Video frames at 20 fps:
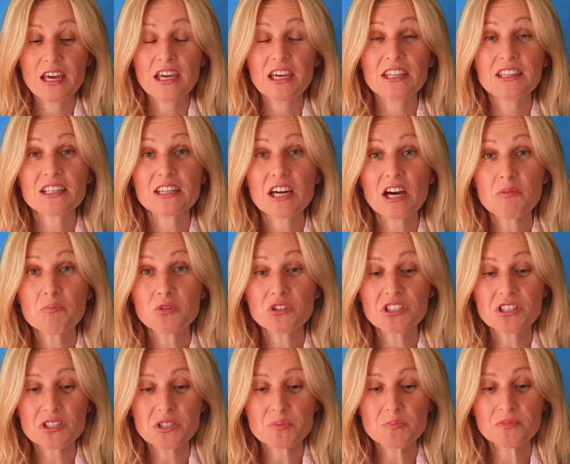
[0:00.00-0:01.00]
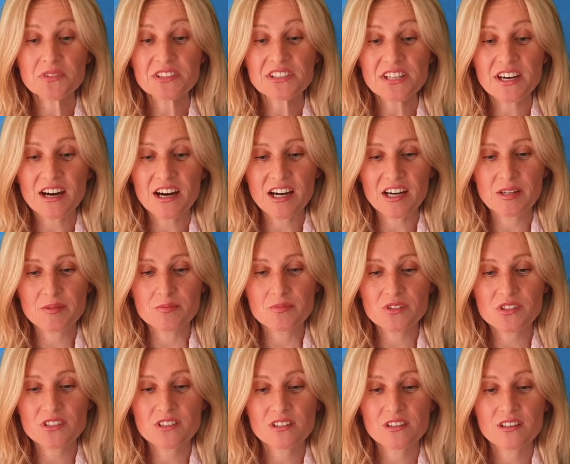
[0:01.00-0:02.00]
in communism
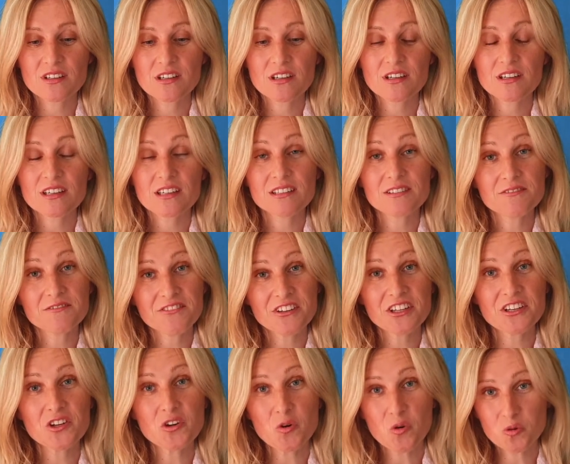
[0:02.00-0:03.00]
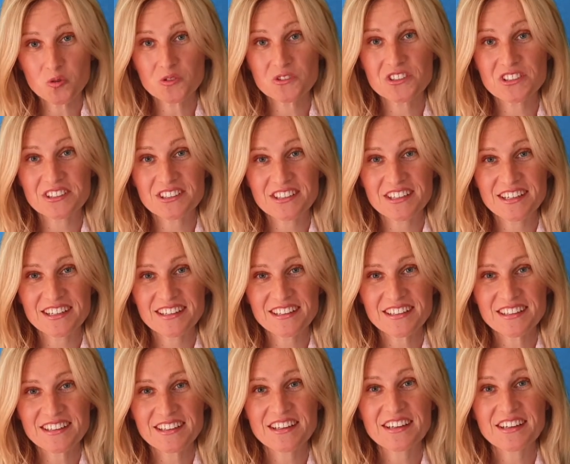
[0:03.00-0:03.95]
times in very ordinary